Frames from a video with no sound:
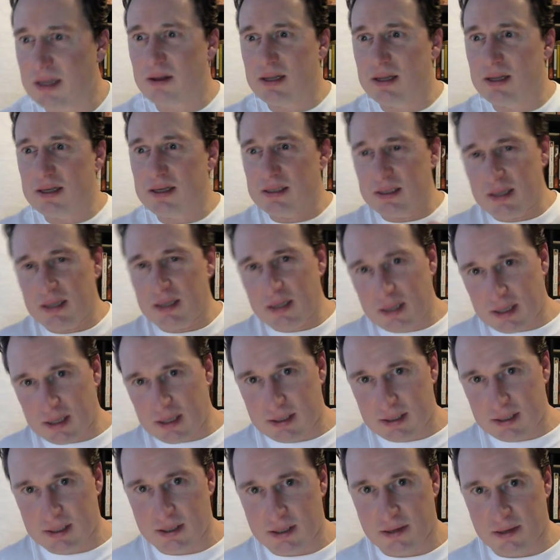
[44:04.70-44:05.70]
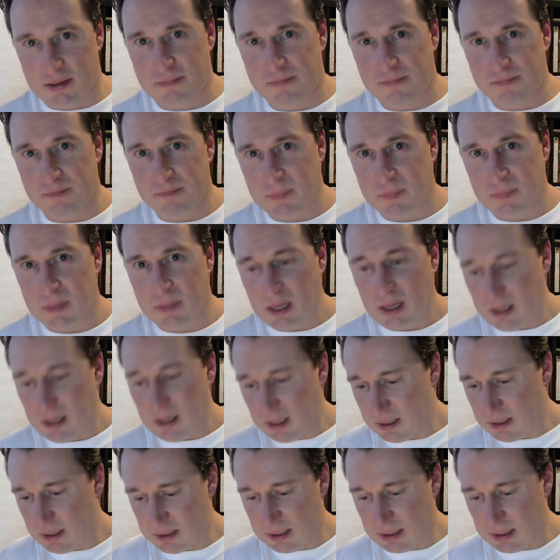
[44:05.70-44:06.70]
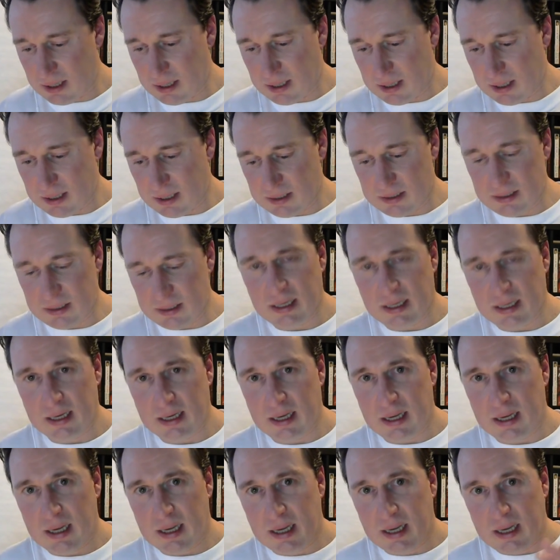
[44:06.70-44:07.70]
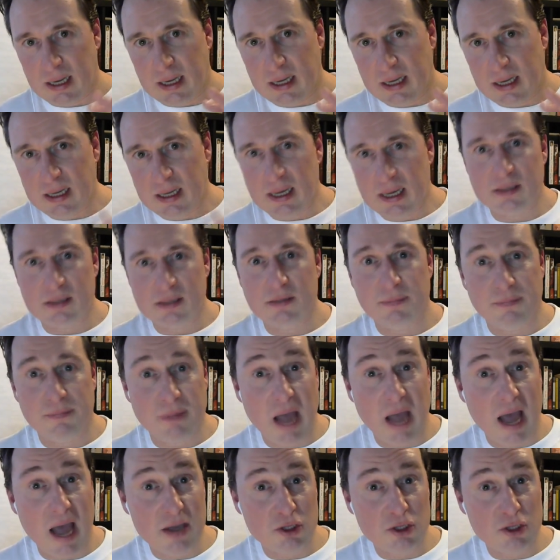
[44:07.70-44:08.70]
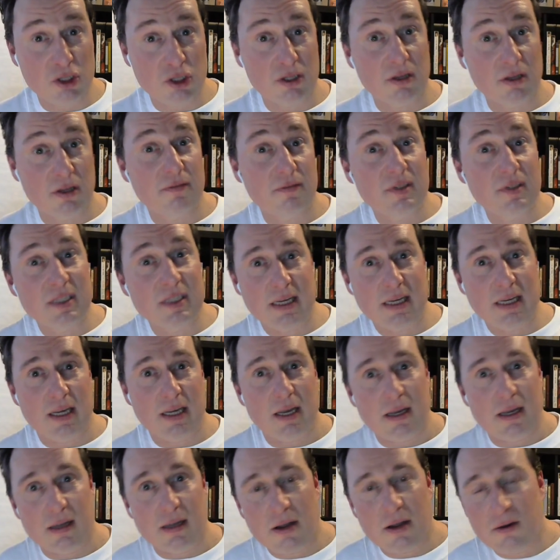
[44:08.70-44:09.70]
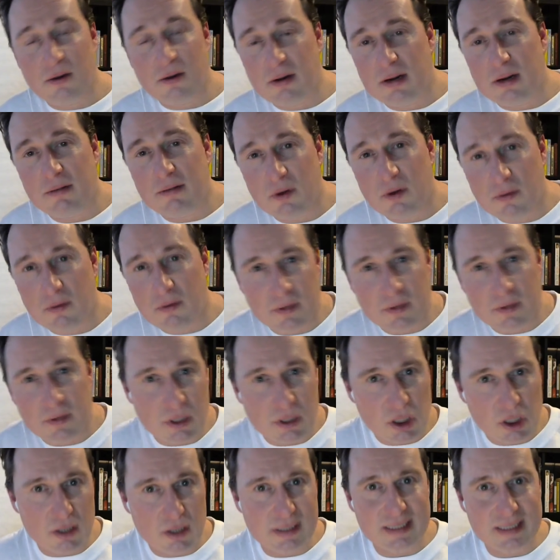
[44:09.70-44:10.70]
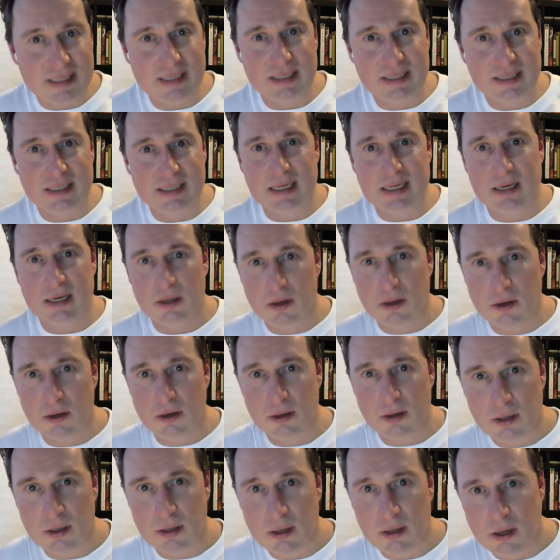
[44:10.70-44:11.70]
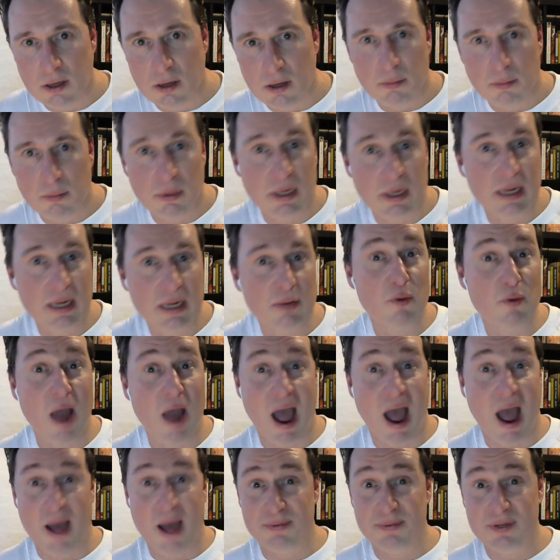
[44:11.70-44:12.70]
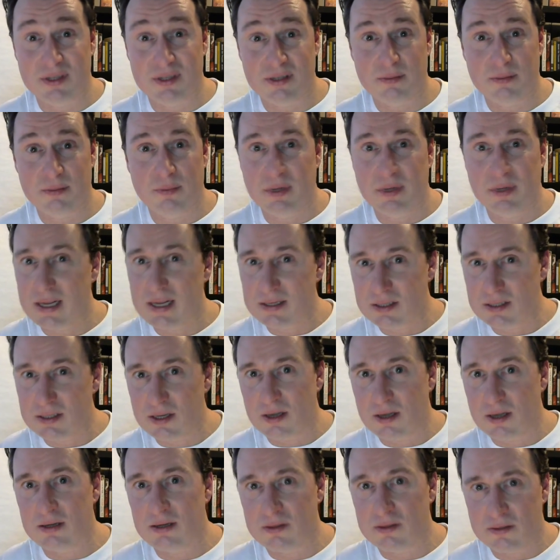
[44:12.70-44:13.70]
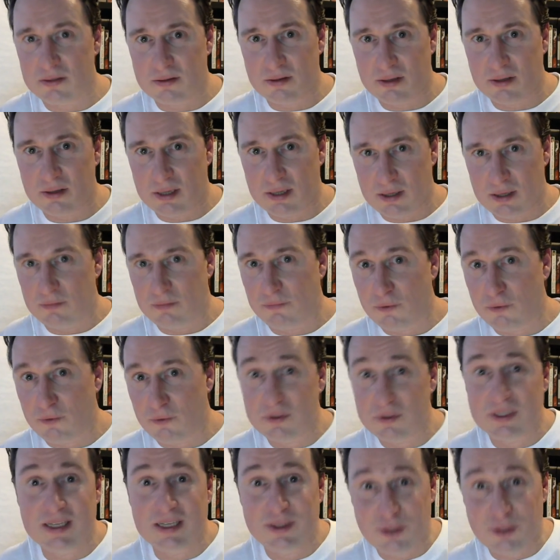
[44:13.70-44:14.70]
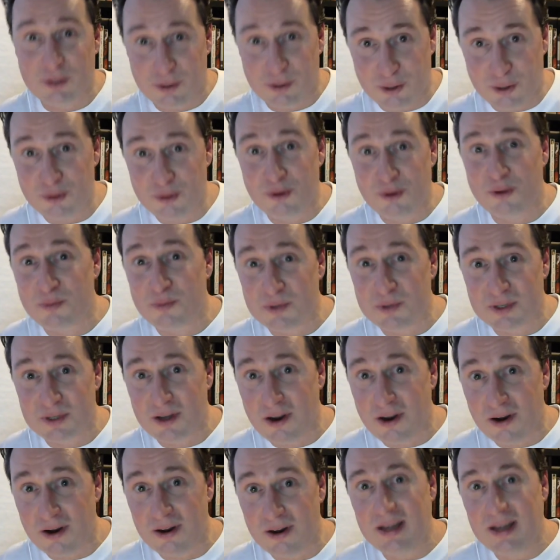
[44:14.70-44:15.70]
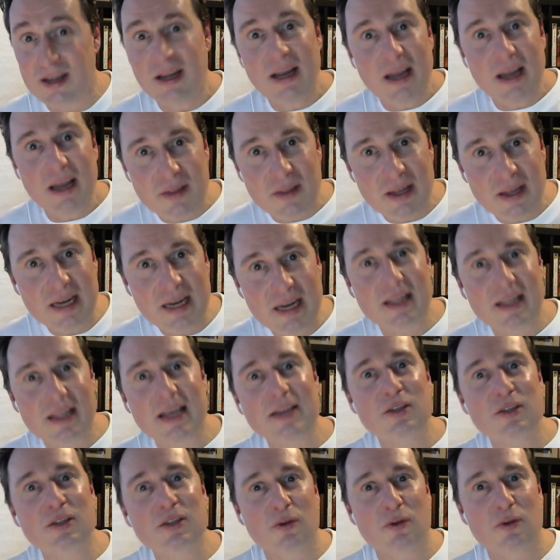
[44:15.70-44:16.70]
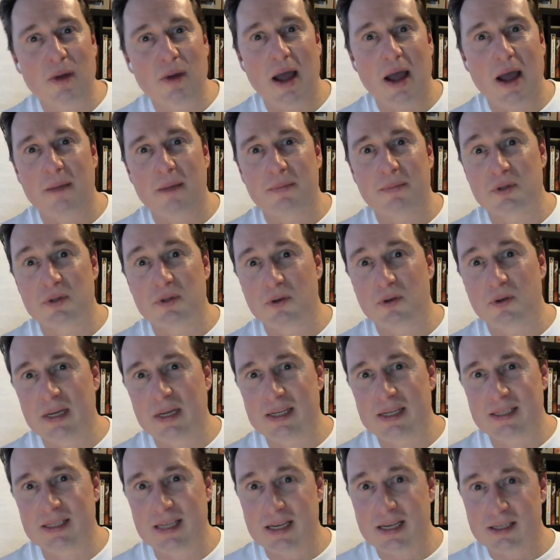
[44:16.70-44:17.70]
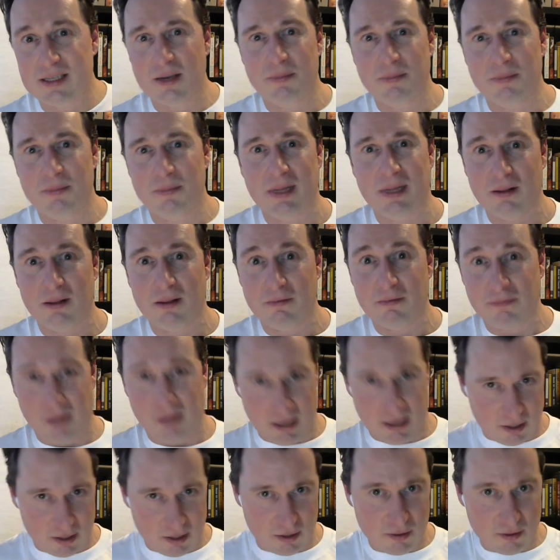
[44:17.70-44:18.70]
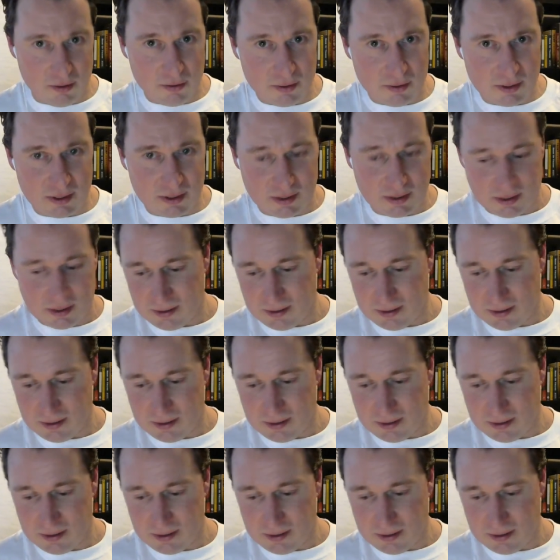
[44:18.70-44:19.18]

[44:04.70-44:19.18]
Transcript: listen to this here. Listen to this. He has a passion of singing. I don't even know if he's a good singer, but he raps. But that's not his. First, he's a YouTube star, and then he likes to rap. So he sets up little venues,